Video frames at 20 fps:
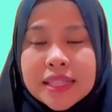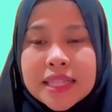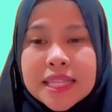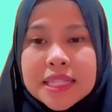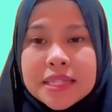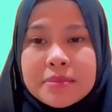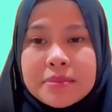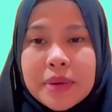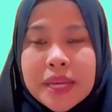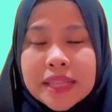
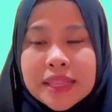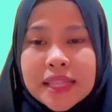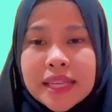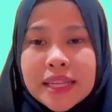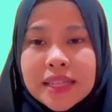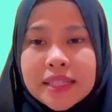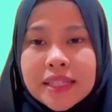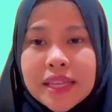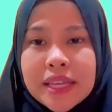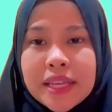This
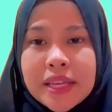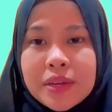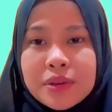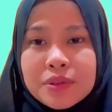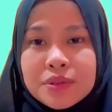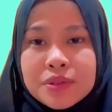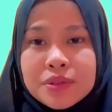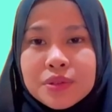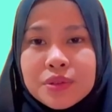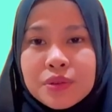method
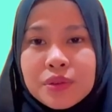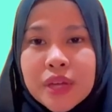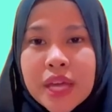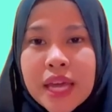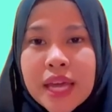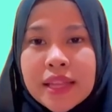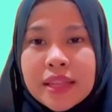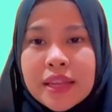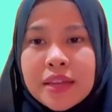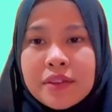used to
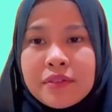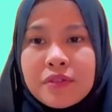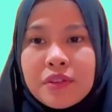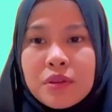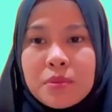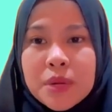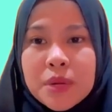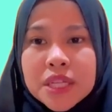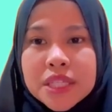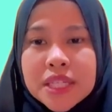get
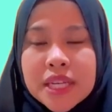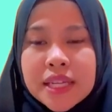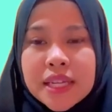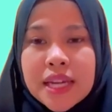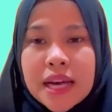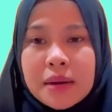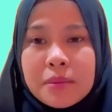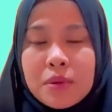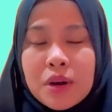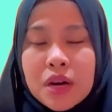
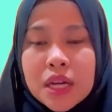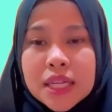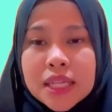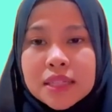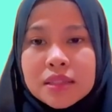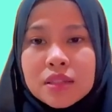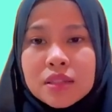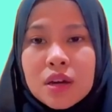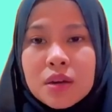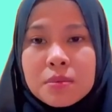information about the
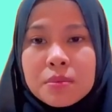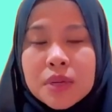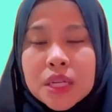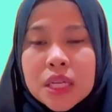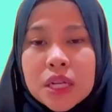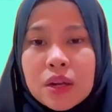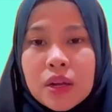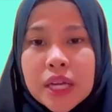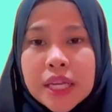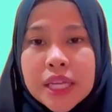top
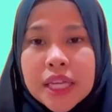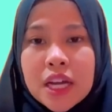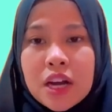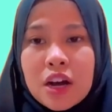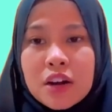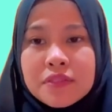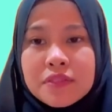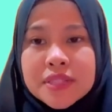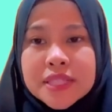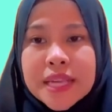monolayer
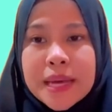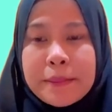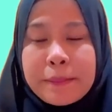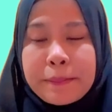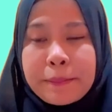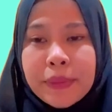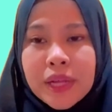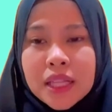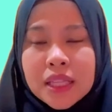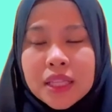of
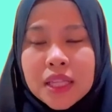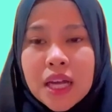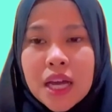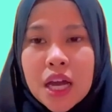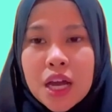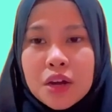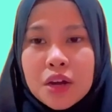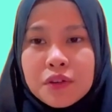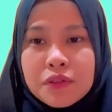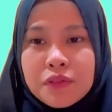sample,
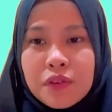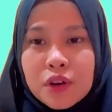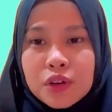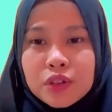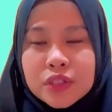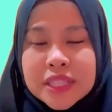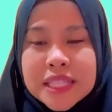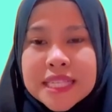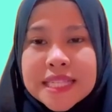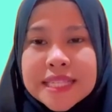
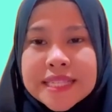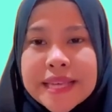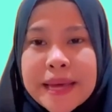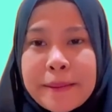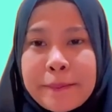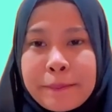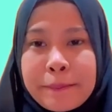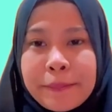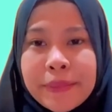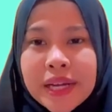protein
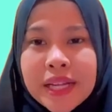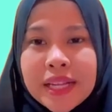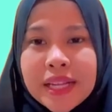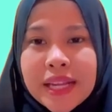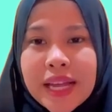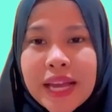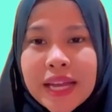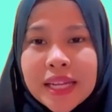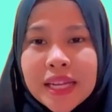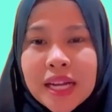sample,
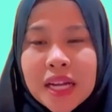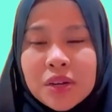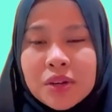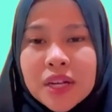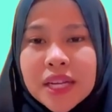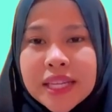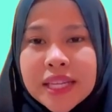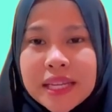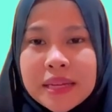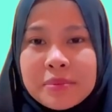and
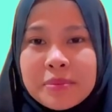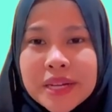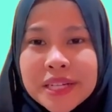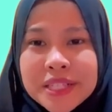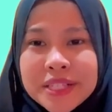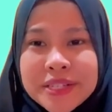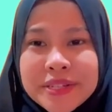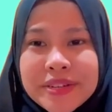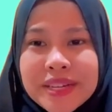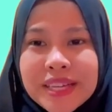organic
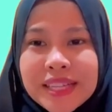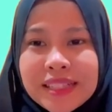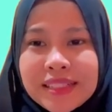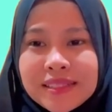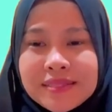material.